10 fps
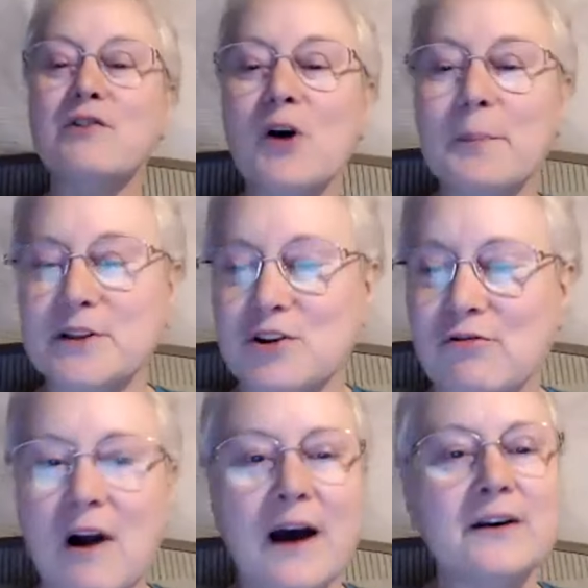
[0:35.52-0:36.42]
grew up in
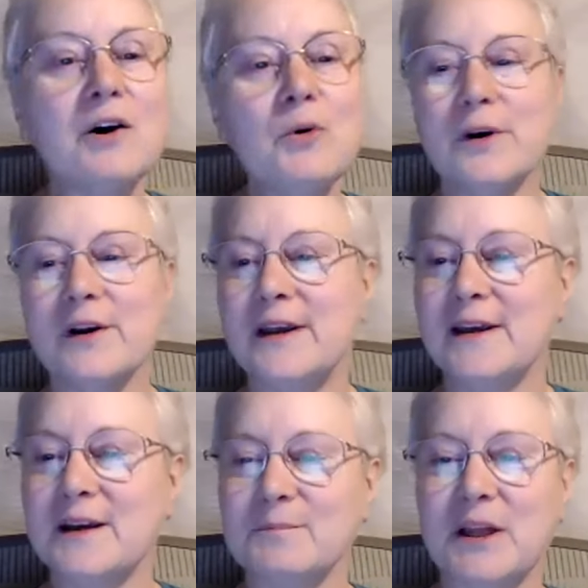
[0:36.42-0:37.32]
Toronto, where he
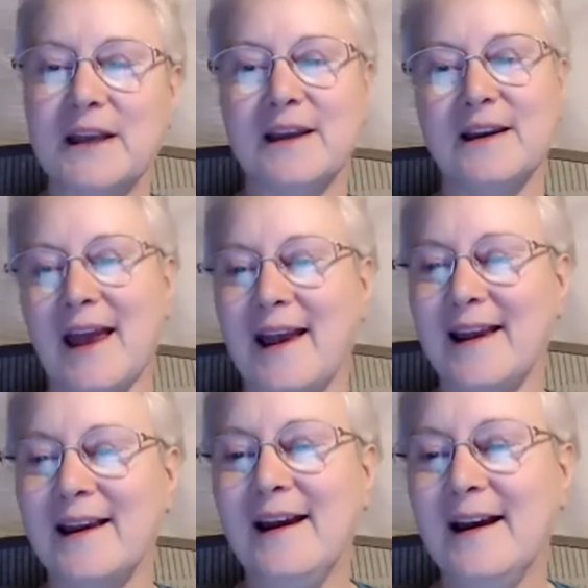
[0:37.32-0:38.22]
completed a
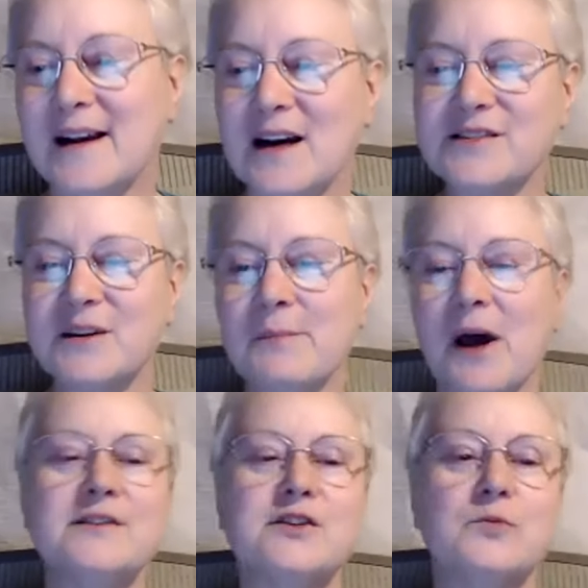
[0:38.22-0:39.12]

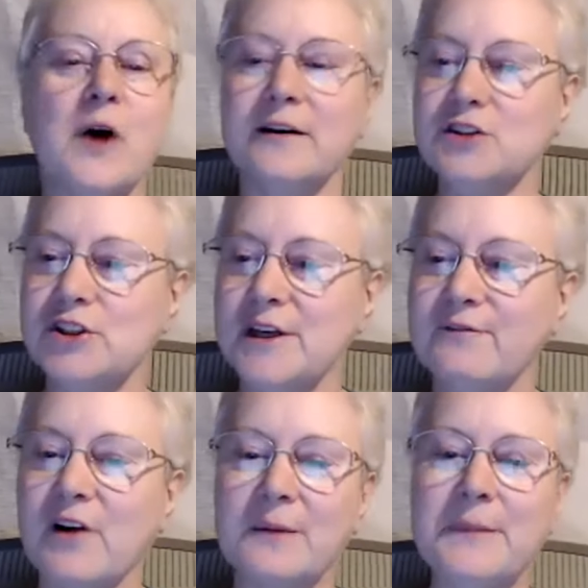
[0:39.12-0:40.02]
customized zoology and
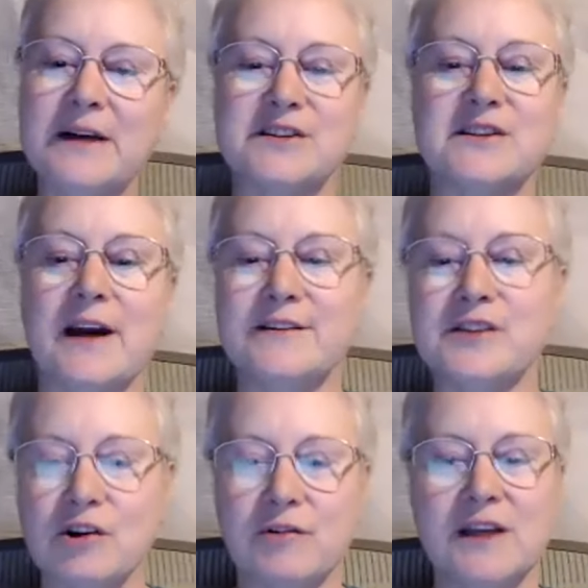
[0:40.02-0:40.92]
environmental science
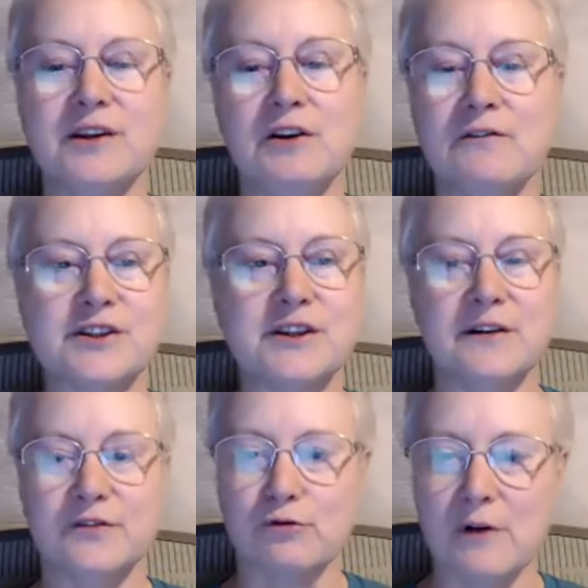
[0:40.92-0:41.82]
degree at the University of
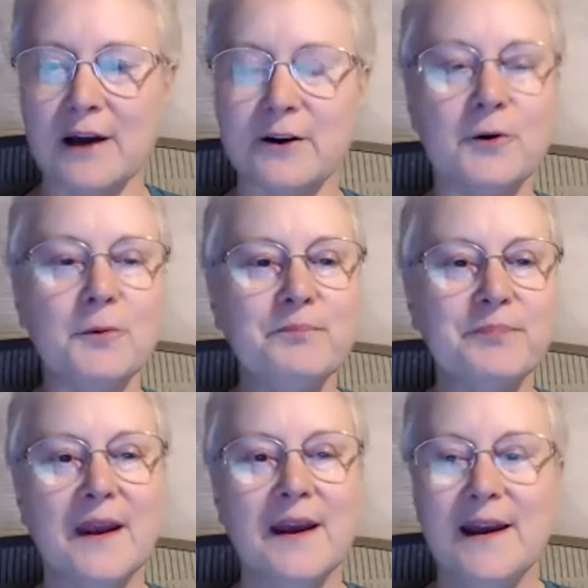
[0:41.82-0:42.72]
Toronto.
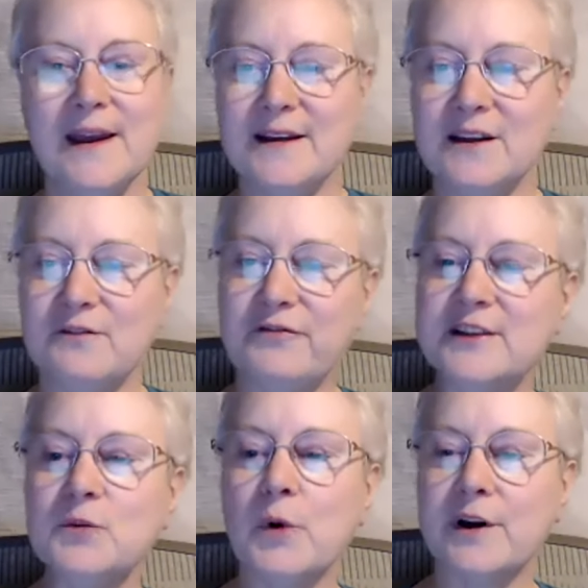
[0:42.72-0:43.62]
He did
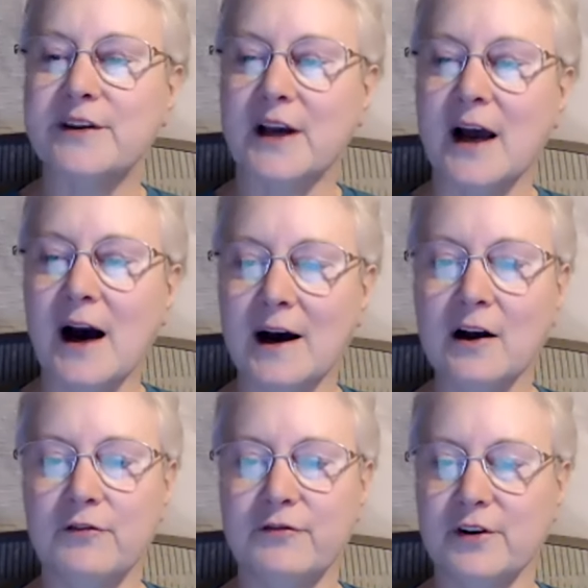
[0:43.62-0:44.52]
field work in the
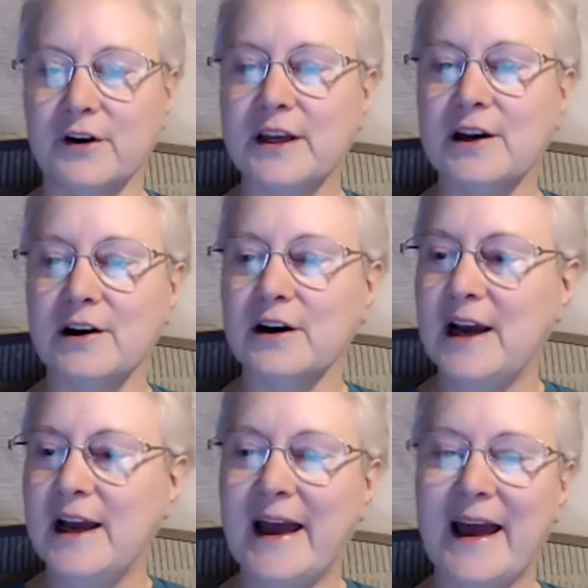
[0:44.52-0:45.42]
Congo for a year
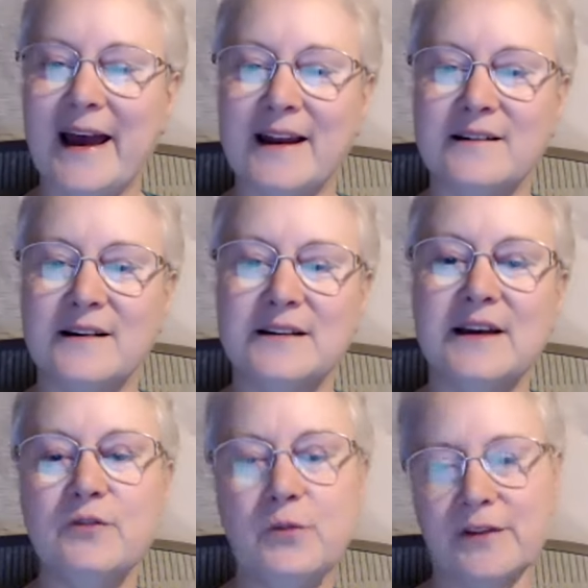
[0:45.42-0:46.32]
and
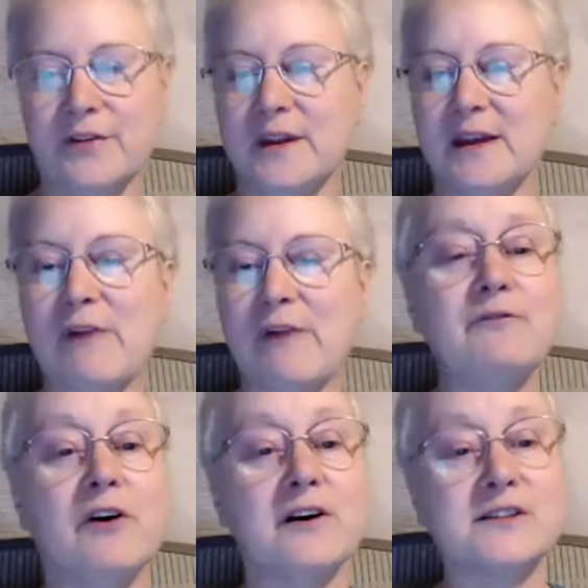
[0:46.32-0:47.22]
lived with the
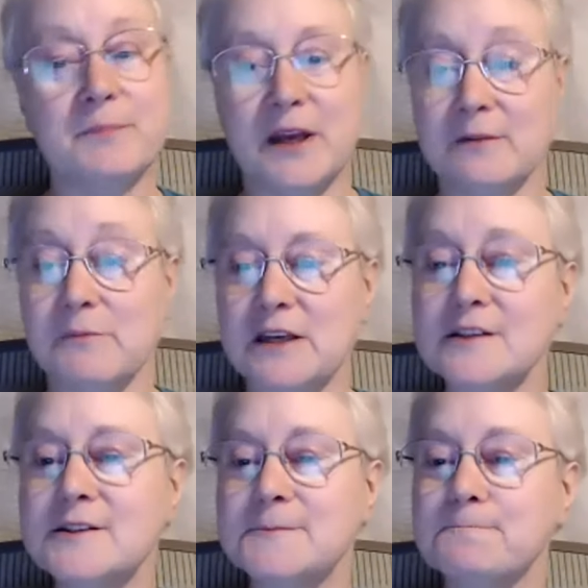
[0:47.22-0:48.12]
rainforest pygmies.